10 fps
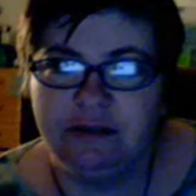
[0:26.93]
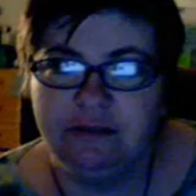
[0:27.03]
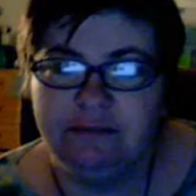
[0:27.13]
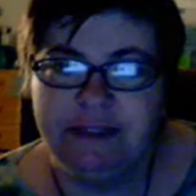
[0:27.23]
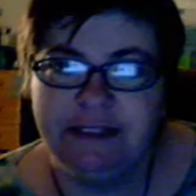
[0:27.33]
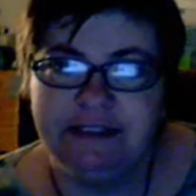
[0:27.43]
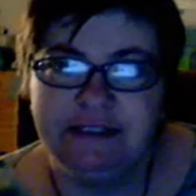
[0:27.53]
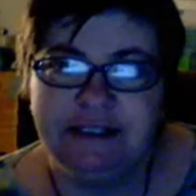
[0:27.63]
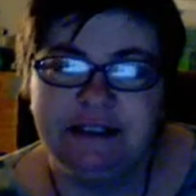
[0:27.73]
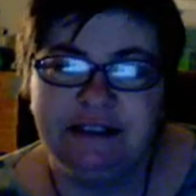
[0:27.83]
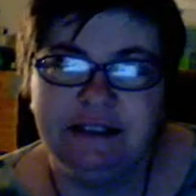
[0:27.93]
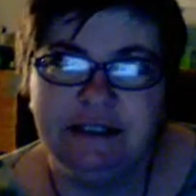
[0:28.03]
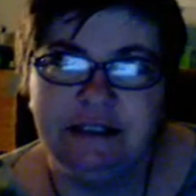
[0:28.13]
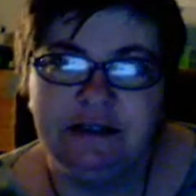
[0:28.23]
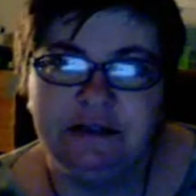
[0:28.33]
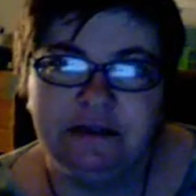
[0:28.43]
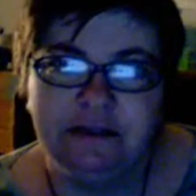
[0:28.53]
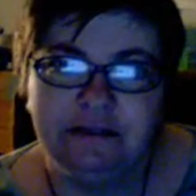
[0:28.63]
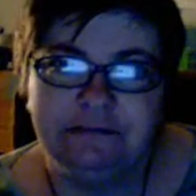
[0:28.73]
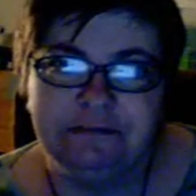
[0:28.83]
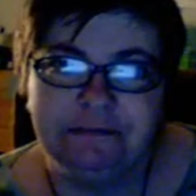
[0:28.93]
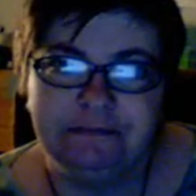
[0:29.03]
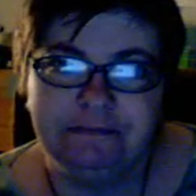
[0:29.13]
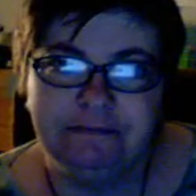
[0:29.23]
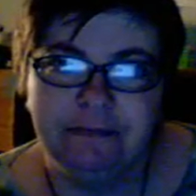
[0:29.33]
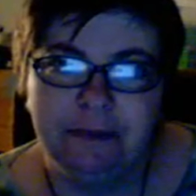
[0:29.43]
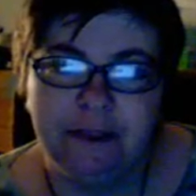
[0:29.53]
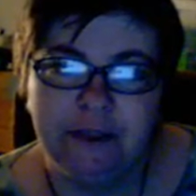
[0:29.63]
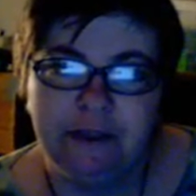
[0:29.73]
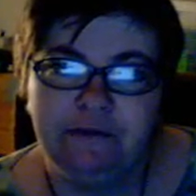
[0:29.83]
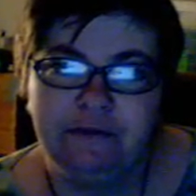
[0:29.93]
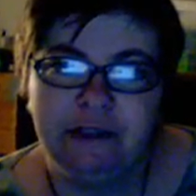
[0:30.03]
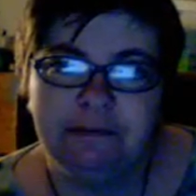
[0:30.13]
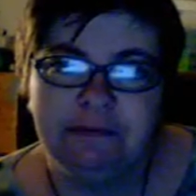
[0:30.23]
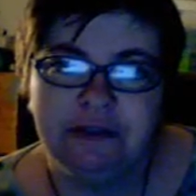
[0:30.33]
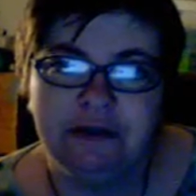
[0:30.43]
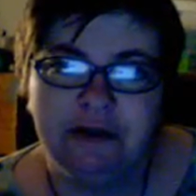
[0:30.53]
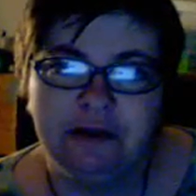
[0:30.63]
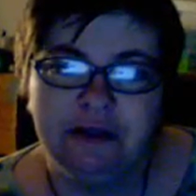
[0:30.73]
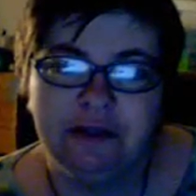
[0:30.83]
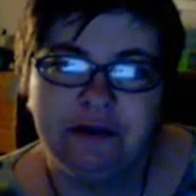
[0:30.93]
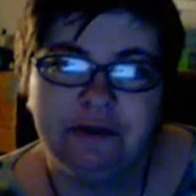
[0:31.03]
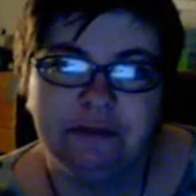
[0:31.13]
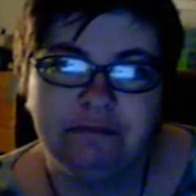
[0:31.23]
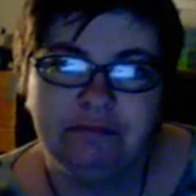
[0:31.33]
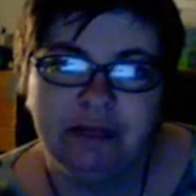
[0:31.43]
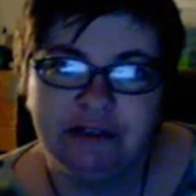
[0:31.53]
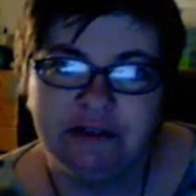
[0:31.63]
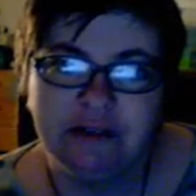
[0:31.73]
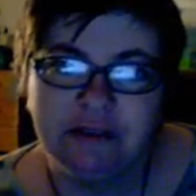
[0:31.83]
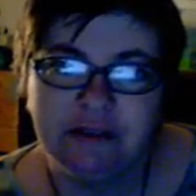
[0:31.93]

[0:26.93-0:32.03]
being sent to the ER only for them to call you mental,